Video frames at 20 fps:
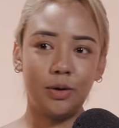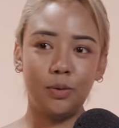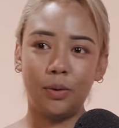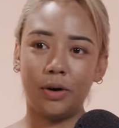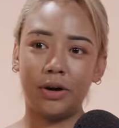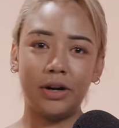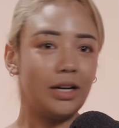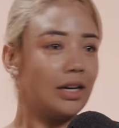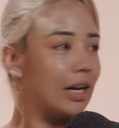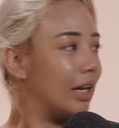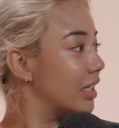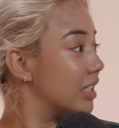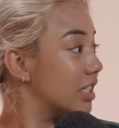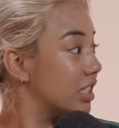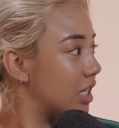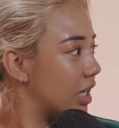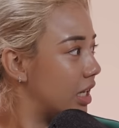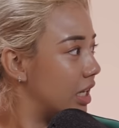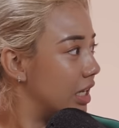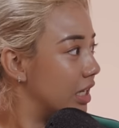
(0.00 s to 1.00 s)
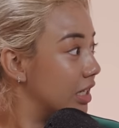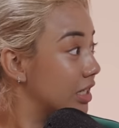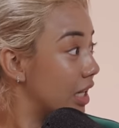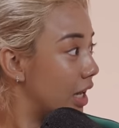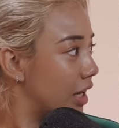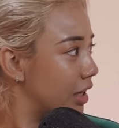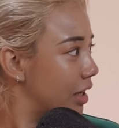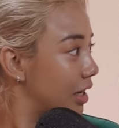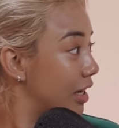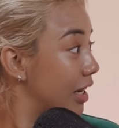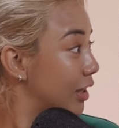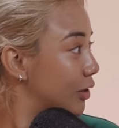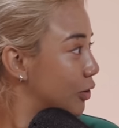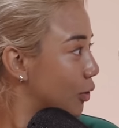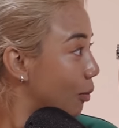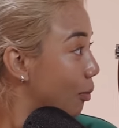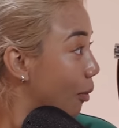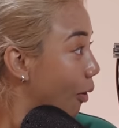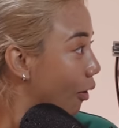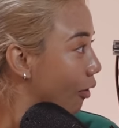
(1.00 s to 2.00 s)
you wearing like stickies and did they
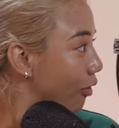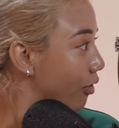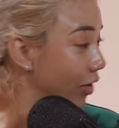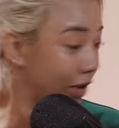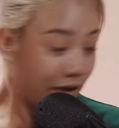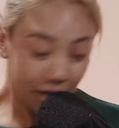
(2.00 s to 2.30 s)
drop off?